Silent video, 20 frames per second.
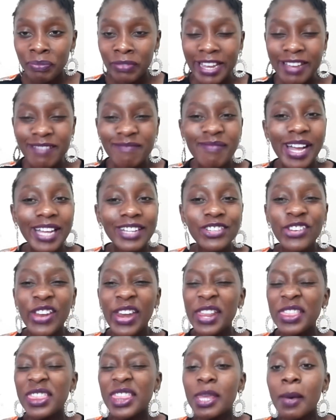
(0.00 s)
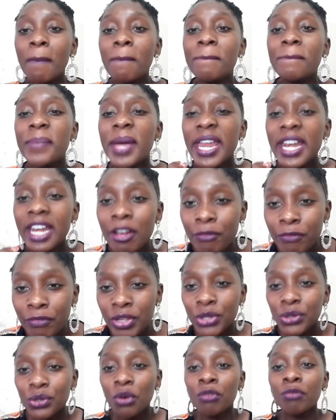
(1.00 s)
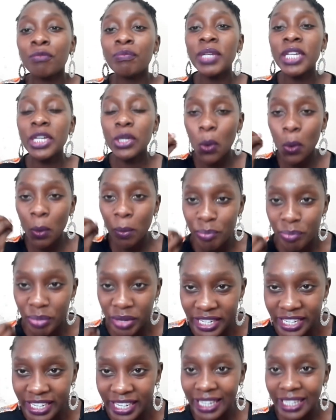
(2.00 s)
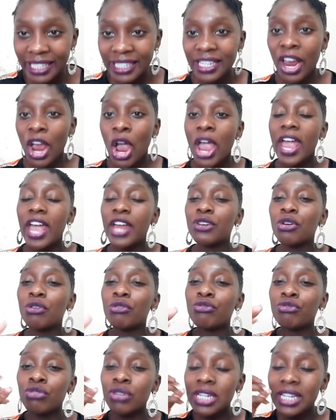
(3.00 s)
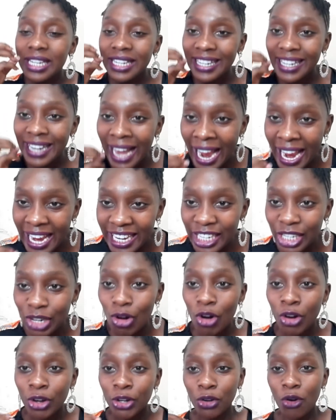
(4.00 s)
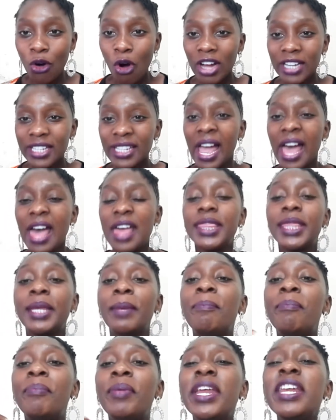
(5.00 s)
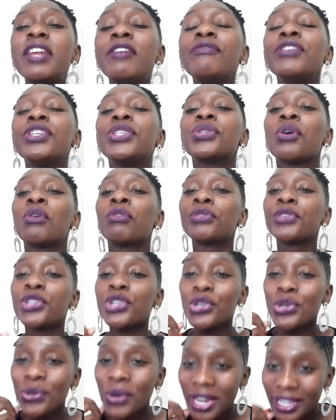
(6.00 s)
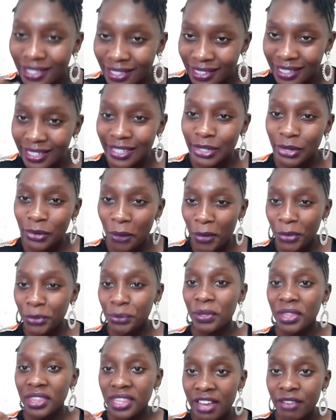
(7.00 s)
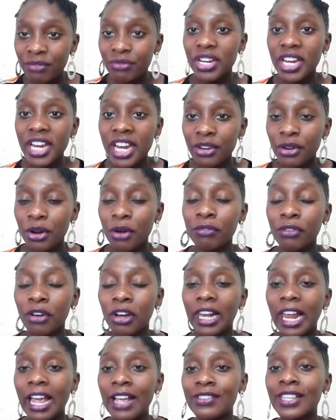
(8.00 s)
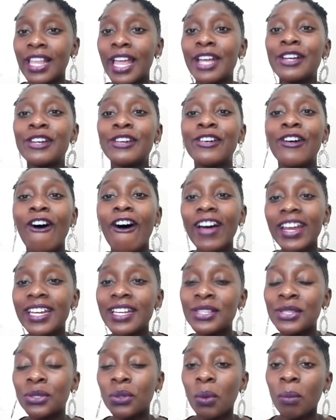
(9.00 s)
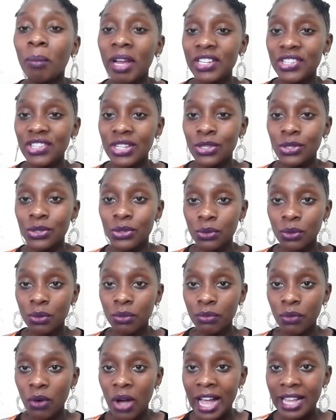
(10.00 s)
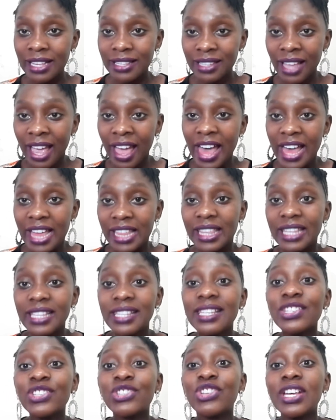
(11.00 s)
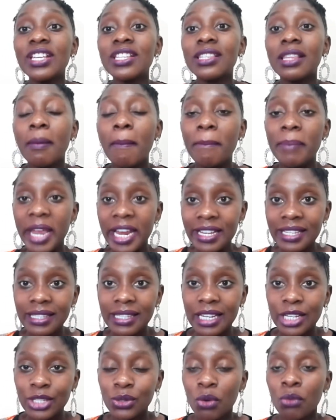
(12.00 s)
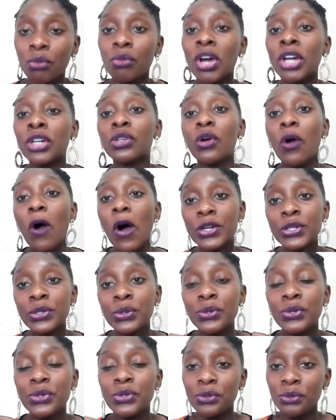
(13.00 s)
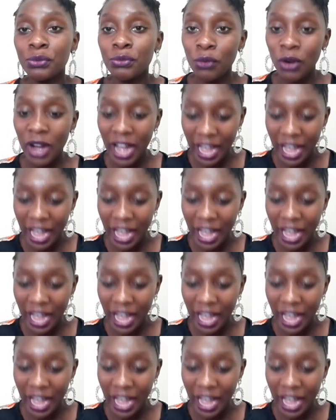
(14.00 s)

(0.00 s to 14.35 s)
Imagine the benefits of being obedient and of relying on God, the benefits of trusting God with every area of our lives. Like, God has so much in store for us. This is just the basics of what God could do for